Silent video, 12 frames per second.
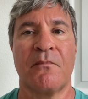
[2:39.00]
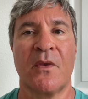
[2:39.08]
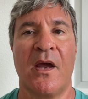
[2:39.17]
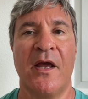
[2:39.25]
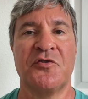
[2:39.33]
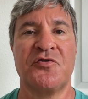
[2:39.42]

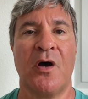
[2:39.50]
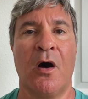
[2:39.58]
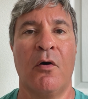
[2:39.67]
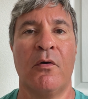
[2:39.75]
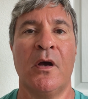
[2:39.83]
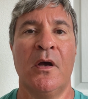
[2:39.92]
And
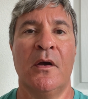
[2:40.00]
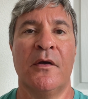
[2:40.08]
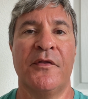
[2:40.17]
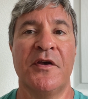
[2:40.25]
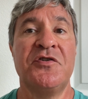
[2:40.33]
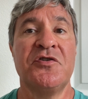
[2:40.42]
so
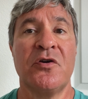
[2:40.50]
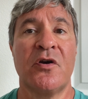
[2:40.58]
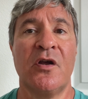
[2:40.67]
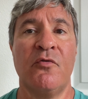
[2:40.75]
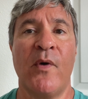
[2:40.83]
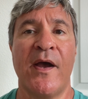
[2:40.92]
this is a
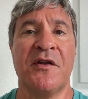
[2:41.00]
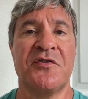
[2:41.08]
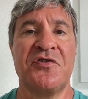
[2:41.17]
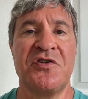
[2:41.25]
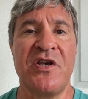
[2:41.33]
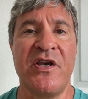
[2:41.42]
good way to
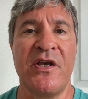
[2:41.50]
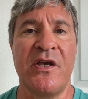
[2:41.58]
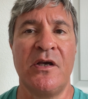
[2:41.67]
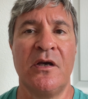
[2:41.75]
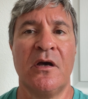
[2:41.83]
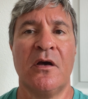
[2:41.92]

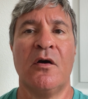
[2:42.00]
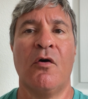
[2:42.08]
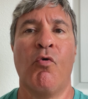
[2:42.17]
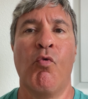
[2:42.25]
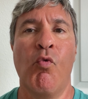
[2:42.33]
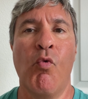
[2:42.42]
see
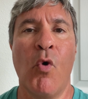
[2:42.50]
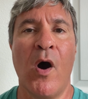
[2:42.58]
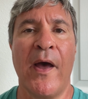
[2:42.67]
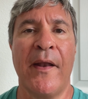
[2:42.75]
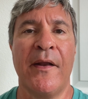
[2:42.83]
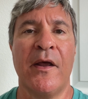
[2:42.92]

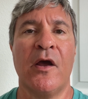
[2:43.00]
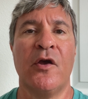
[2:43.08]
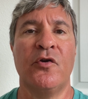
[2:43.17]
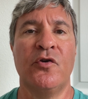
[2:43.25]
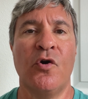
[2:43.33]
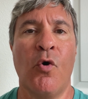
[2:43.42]
what
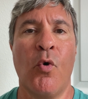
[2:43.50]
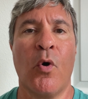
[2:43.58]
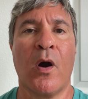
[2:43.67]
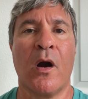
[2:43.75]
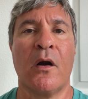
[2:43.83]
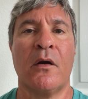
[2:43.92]

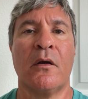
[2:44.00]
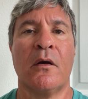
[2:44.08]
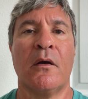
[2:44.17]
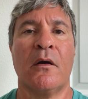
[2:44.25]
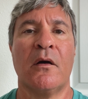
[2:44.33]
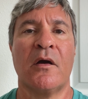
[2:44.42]
your
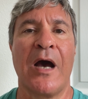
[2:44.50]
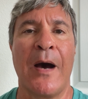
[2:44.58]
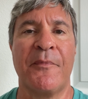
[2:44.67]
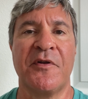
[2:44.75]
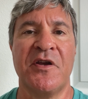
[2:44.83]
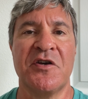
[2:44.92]

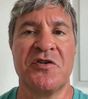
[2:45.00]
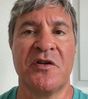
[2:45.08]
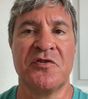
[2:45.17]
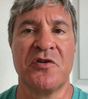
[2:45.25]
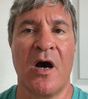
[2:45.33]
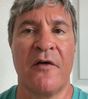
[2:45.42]
competition
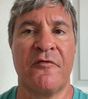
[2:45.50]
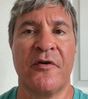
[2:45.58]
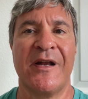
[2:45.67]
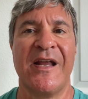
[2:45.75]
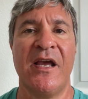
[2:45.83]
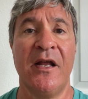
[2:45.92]
is
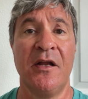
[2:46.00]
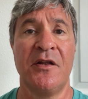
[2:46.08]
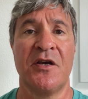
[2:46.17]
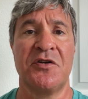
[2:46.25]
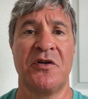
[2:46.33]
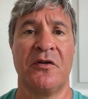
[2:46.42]
offering in
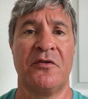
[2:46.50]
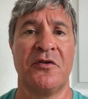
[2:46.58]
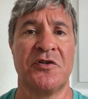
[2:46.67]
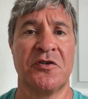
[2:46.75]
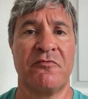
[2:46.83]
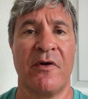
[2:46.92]
addition to
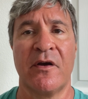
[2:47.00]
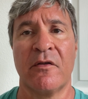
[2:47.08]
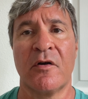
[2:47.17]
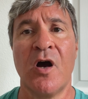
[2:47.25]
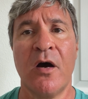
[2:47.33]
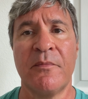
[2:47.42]
just regular
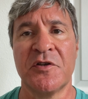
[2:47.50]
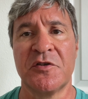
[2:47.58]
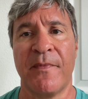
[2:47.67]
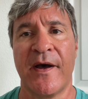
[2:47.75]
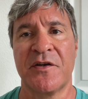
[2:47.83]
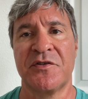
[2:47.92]
home
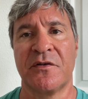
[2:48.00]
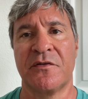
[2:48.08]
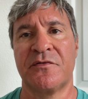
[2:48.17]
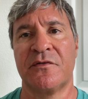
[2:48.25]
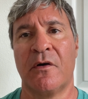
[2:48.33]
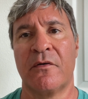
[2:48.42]

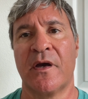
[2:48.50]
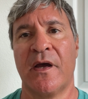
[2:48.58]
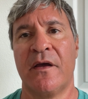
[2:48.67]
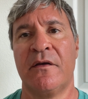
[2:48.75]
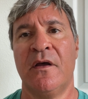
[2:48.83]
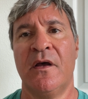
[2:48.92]
inspections.
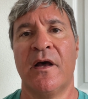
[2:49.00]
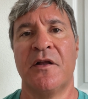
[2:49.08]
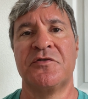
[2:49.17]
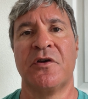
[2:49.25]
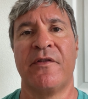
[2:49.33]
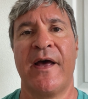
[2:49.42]
Okay, and
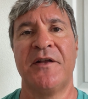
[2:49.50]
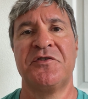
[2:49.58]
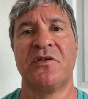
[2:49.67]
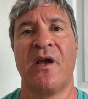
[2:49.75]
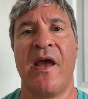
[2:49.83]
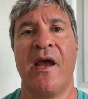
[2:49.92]
so that's
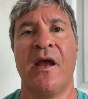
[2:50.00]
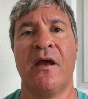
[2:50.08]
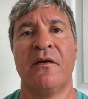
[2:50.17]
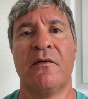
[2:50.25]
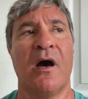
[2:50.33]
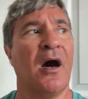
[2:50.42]

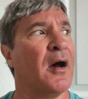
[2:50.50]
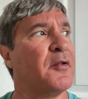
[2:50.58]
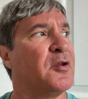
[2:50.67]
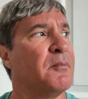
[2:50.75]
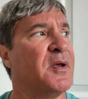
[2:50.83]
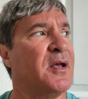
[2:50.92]
to
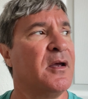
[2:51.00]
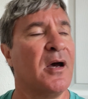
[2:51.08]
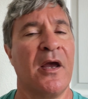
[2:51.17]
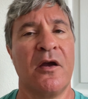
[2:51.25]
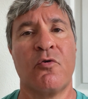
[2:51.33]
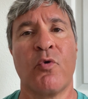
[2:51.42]
me
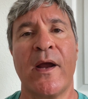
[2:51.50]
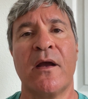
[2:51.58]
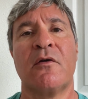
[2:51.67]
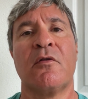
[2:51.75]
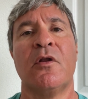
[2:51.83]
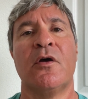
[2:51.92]
a great
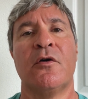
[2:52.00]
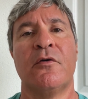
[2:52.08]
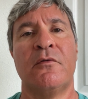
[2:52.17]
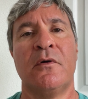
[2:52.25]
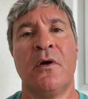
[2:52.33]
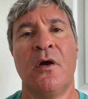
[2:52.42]

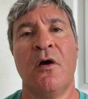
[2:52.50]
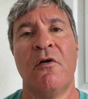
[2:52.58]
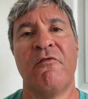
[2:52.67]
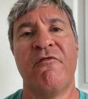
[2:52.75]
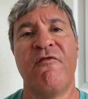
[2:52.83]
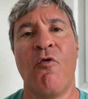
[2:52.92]
clue
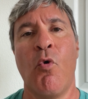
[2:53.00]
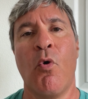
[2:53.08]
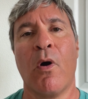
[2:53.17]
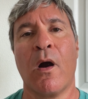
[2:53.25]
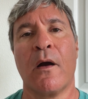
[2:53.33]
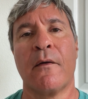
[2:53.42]

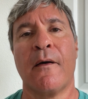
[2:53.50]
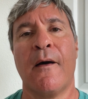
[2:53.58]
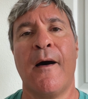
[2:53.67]
for